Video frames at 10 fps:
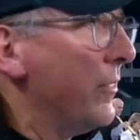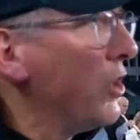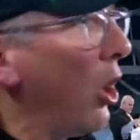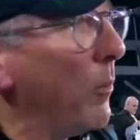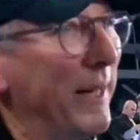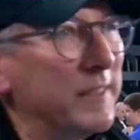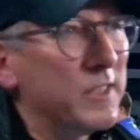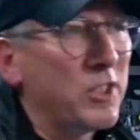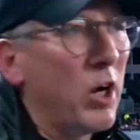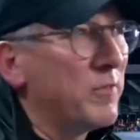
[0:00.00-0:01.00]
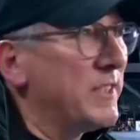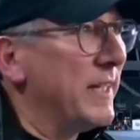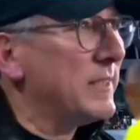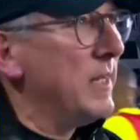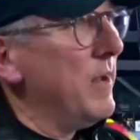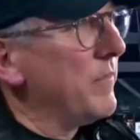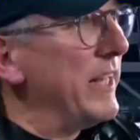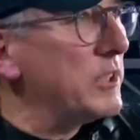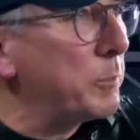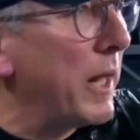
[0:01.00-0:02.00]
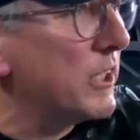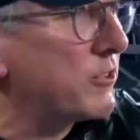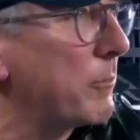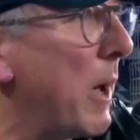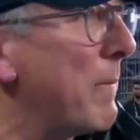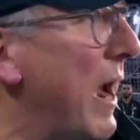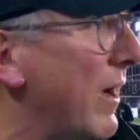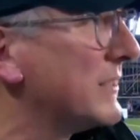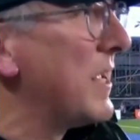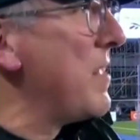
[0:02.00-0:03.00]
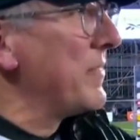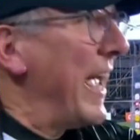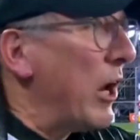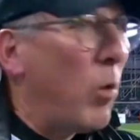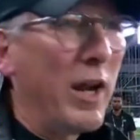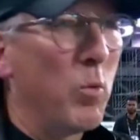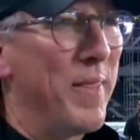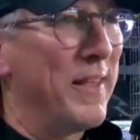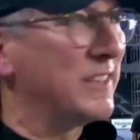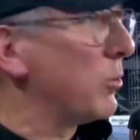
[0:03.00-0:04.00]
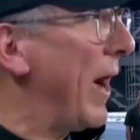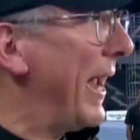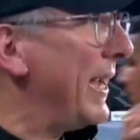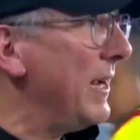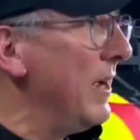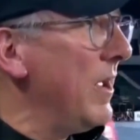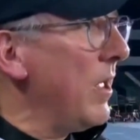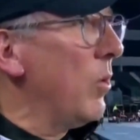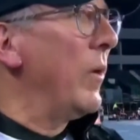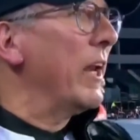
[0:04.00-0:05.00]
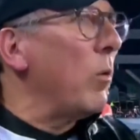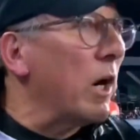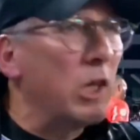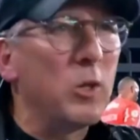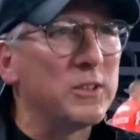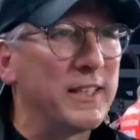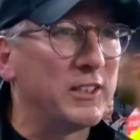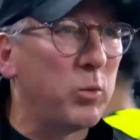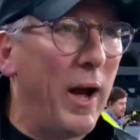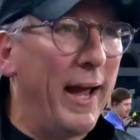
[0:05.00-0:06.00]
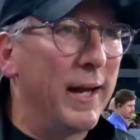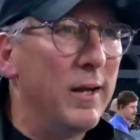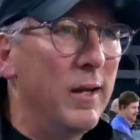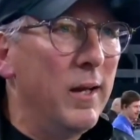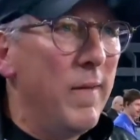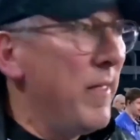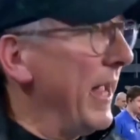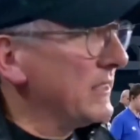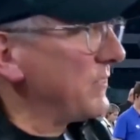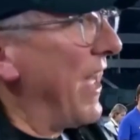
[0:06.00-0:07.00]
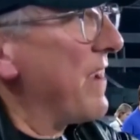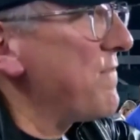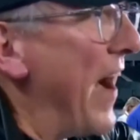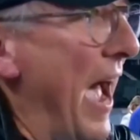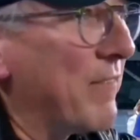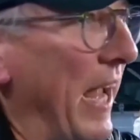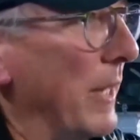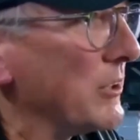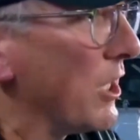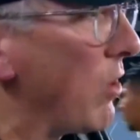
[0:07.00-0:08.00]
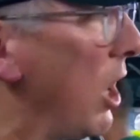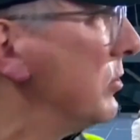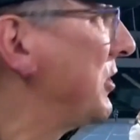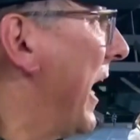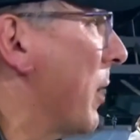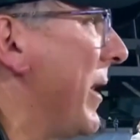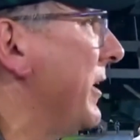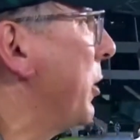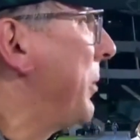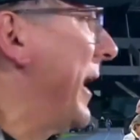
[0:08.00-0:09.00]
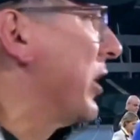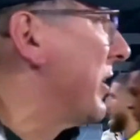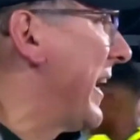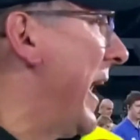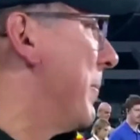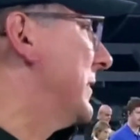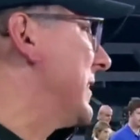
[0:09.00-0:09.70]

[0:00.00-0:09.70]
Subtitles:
Nobody deserves this. These players for Palmeiras, they don't want to win this way. We don't want to lose this way. It's like five games in a row. Gentlemen, you played a good game.